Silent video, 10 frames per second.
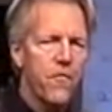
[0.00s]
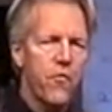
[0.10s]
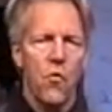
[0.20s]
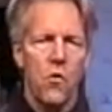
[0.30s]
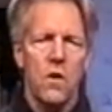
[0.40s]

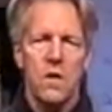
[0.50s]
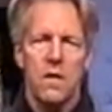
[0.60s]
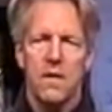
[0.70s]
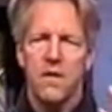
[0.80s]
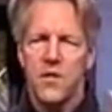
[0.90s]
4
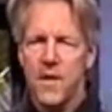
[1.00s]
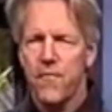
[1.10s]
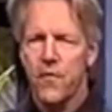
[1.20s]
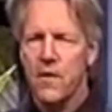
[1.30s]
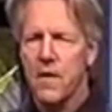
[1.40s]

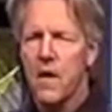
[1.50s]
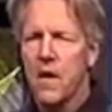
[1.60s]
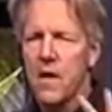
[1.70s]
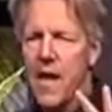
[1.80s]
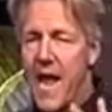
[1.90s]
different
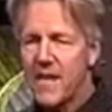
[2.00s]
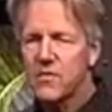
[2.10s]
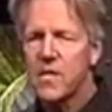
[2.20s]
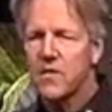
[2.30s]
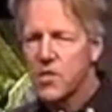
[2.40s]

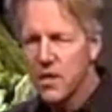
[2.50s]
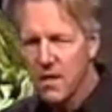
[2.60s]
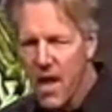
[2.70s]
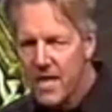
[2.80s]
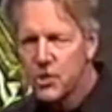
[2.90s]

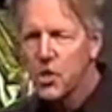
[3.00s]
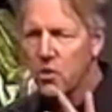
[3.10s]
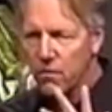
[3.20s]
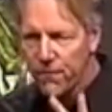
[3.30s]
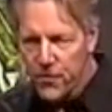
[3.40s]

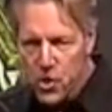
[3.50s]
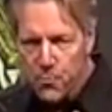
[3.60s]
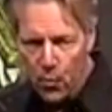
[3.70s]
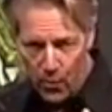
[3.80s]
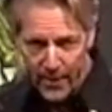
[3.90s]
eschatological
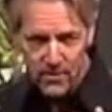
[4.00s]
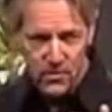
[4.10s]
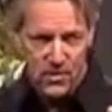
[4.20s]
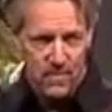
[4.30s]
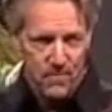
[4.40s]

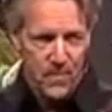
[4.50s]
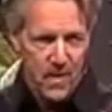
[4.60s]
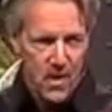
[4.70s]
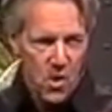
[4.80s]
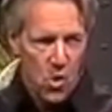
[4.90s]
viewpoints
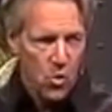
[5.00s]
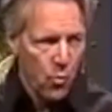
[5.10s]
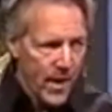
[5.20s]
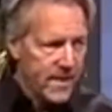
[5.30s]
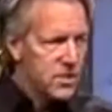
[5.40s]
or
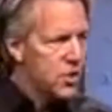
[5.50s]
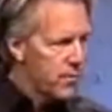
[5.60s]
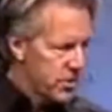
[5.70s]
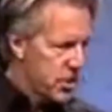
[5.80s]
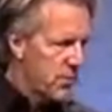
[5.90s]
ways
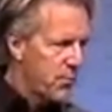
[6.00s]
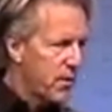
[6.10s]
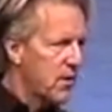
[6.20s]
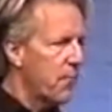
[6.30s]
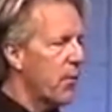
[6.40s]
to
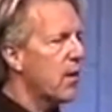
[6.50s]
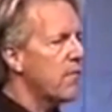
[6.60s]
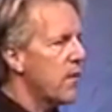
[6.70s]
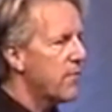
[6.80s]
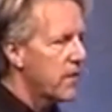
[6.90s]
interpret the book
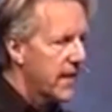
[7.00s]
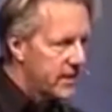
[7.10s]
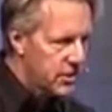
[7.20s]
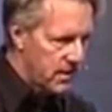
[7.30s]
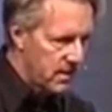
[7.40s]
of
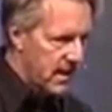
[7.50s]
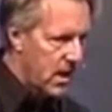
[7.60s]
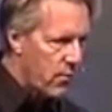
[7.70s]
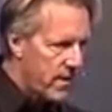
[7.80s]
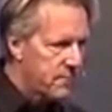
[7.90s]
Revelation,
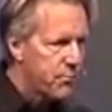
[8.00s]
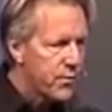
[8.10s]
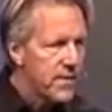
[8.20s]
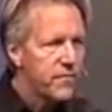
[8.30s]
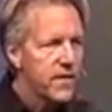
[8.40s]
and I want to
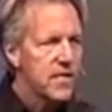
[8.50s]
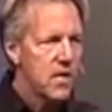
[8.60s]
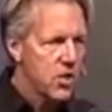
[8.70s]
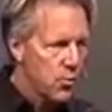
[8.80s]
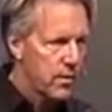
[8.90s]
briefly
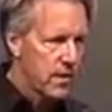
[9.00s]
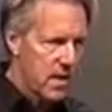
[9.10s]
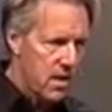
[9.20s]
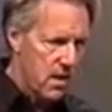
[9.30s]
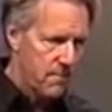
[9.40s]
tell you what
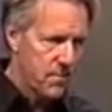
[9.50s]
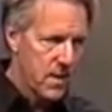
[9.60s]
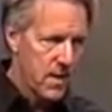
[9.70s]
they are.